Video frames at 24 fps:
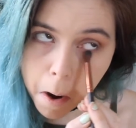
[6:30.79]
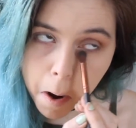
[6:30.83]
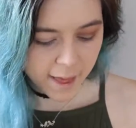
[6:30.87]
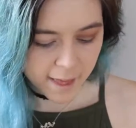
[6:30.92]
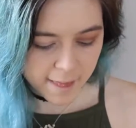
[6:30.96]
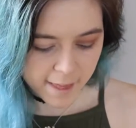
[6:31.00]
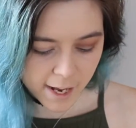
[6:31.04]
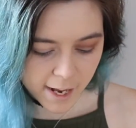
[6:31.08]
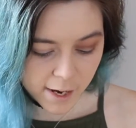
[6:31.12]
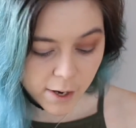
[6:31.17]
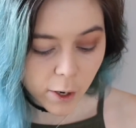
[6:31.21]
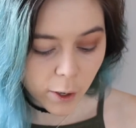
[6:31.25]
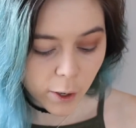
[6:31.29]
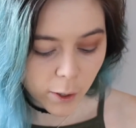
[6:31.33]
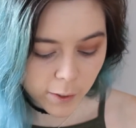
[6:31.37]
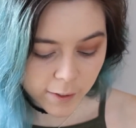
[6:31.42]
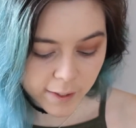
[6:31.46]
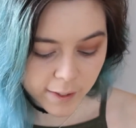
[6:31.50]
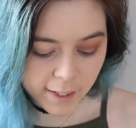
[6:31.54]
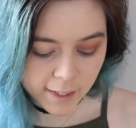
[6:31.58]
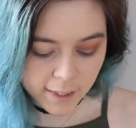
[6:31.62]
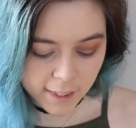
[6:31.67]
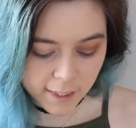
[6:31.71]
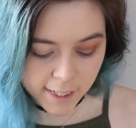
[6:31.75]
And then
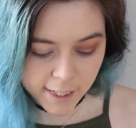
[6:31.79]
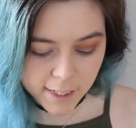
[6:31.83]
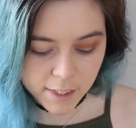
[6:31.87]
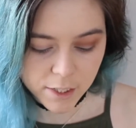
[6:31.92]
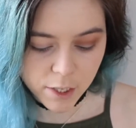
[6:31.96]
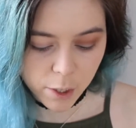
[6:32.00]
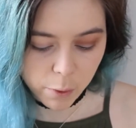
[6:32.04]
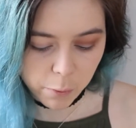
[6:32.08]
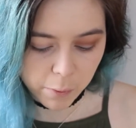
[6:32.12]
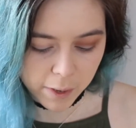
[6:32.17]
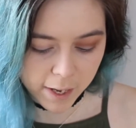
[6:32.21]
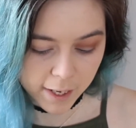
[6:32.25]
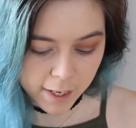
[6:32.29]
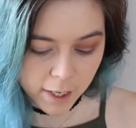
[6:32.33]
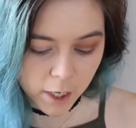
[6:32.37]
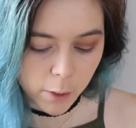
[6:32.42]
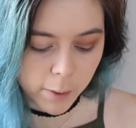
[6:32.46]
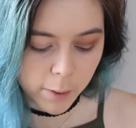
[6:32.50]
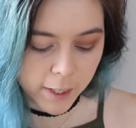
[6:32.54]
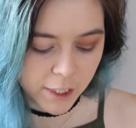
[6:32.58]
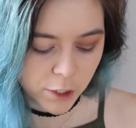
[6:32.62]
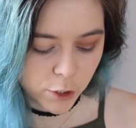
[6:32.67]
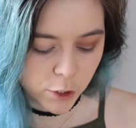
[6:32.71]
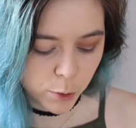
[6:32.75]
on the lid, we are
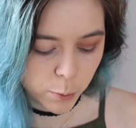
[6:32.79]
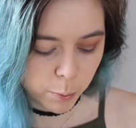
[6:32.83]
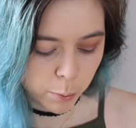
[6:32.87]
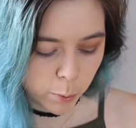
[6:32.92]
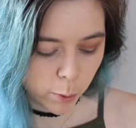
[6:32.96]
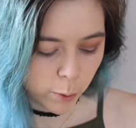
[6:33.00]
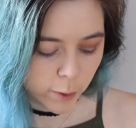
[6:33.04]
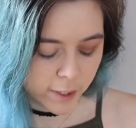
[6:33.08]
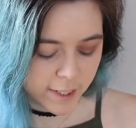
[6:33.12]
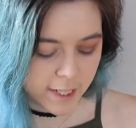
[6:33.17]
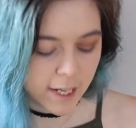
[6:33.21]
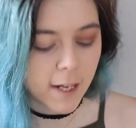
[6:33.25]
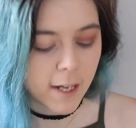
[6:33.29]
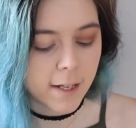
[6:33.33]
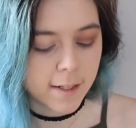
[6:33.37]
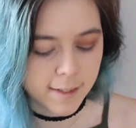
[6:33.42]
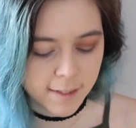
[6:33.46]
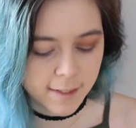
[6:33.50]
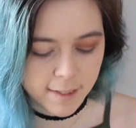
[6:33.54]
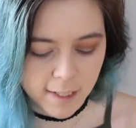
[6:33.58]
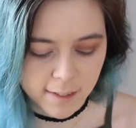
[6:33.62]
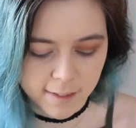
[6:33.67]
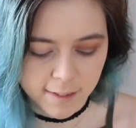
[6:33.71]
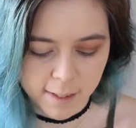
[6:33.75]
going to put
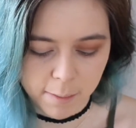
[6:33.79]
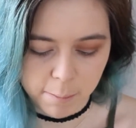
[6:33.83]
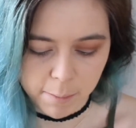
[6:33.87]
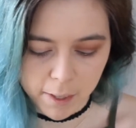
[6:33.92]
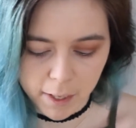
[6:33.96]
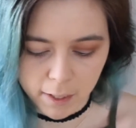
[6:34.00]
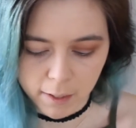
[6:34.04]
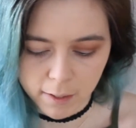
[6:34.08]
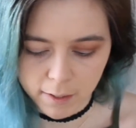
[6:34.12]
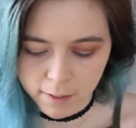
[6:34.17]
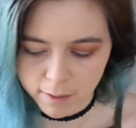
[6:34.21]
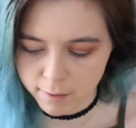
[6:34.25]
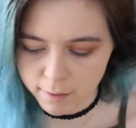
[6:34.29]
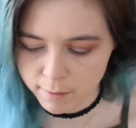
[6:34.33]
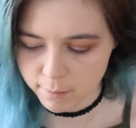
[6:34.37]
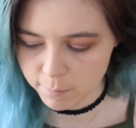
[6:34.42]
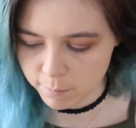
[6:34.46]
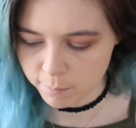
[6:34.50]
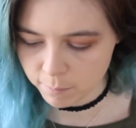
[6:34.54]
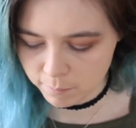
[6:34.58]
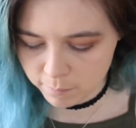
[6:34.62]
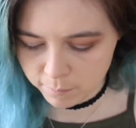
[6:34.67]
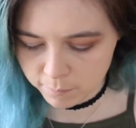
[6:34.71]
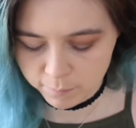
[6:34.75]
Sassy Bun.
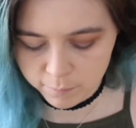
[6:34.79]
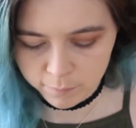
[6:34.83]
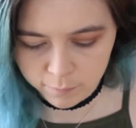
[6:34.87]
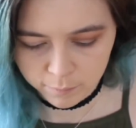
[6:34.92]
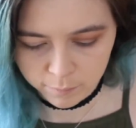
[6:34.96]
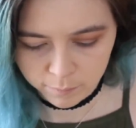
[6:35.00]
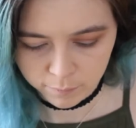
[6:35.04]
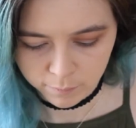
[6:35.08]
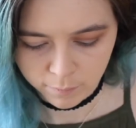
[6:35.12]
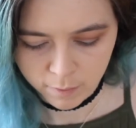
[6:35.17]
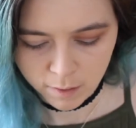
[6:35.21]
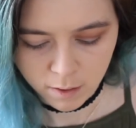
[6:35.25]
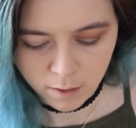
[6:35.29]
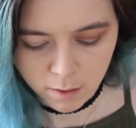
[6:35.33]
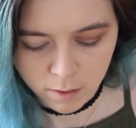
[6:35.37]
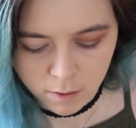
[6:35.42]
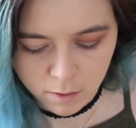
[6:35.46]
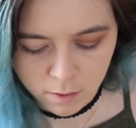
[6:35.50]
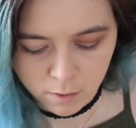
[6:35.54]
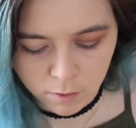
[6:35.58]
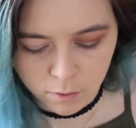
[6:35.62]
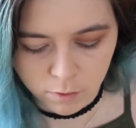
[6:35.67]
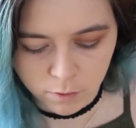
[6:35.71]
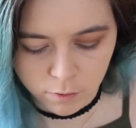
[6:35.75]

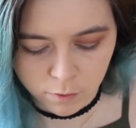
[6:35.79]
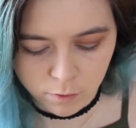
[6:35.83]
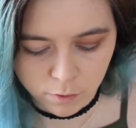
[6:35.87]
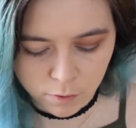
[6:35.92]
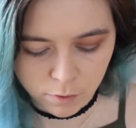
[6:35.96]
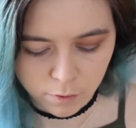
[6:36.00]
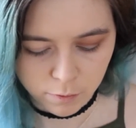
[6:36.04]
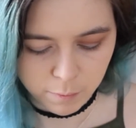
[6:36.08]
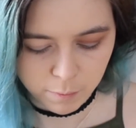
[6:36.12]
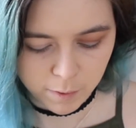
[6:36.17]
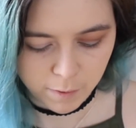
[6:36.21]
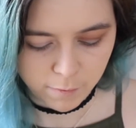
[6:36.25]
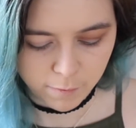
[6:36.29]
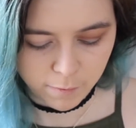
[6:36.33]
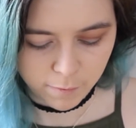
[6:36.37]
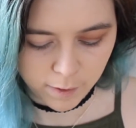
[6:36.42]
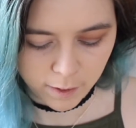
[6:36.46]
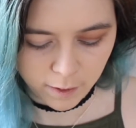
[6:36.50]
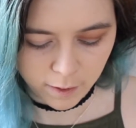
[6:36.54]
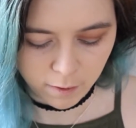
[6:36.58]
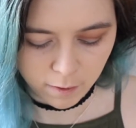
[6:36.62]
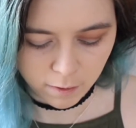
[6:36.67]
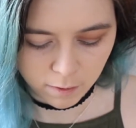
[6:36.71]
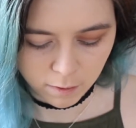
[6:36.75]
I'll just use my
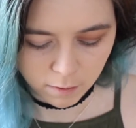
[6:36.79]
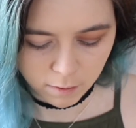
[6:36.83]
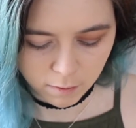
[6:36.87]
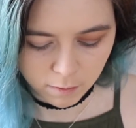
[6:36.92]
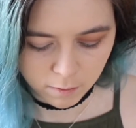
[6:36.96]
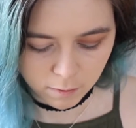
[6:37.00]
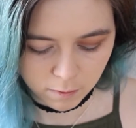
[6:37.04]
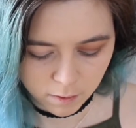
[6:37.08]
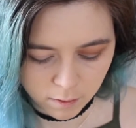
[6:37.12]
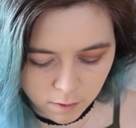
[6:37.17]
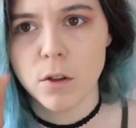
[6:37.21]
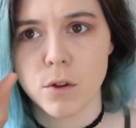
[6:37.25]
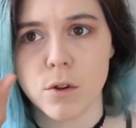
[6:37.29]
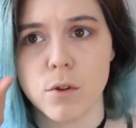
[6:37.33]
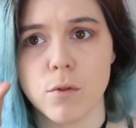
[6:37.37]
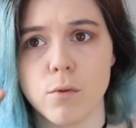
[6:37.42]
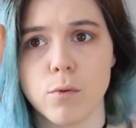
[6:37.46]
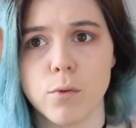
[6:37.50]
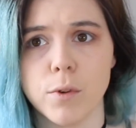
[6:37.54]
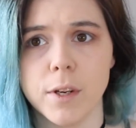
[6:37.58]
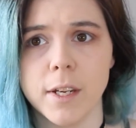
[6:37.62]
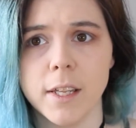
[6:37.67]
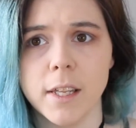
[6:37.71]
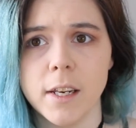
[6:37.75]
finger. It's a
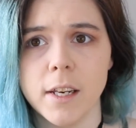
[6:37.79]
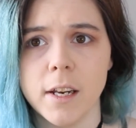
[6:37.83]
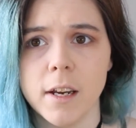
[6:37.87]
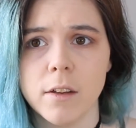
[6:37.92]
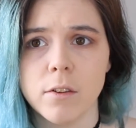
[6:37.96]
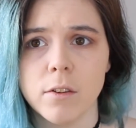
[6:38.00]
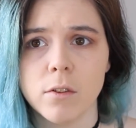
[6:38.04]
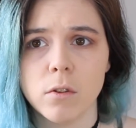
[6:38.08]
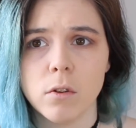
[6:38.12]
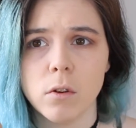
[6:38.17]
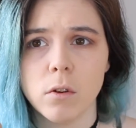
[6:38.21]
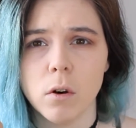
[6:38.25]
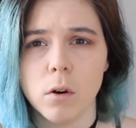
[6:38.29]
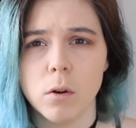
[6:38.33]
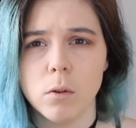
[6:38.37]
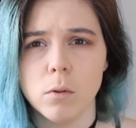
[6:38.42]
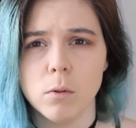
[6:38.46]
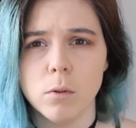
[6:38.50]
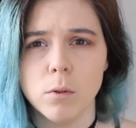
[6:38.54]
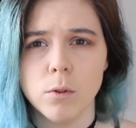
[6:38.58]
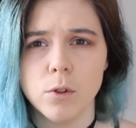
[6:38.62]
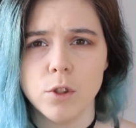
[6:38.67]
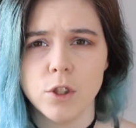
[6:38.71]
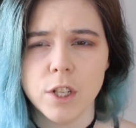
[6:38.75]
really nice
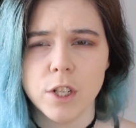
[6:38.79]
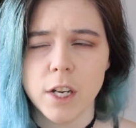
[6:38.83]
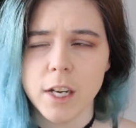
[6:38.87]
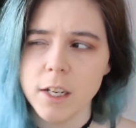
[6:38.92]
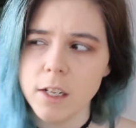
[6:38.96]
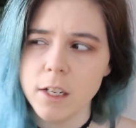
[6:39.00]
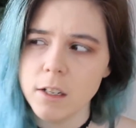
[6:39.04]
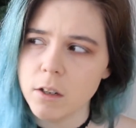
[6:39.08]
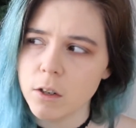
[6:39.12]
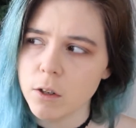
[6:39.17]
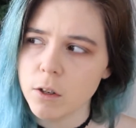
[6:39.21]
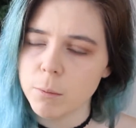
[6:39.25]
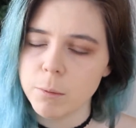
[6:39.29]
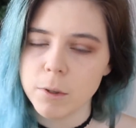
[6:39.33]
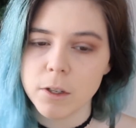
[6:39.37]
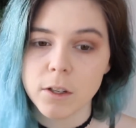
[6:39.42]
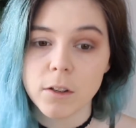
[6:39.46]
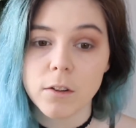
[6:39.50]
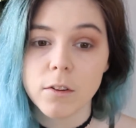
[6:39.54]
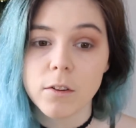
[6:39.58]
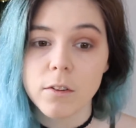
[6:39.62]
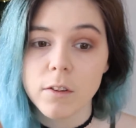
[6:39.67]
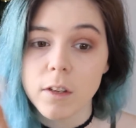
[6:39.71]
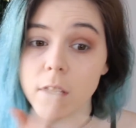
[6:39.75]
gold shade. I hope you
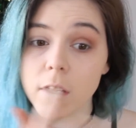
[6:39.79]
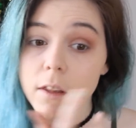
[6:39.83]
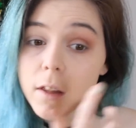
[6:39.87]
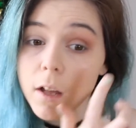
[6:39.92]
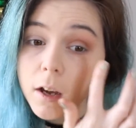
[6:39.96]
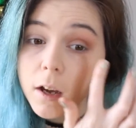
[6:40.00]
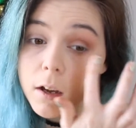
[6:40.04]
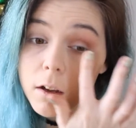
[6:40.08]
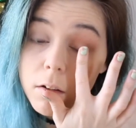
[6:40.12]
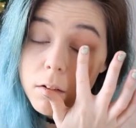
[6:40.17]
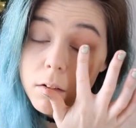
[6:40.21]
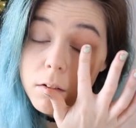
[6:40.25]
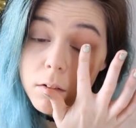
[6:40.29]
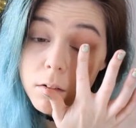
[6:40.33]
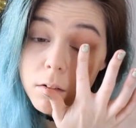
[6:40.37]
can see that.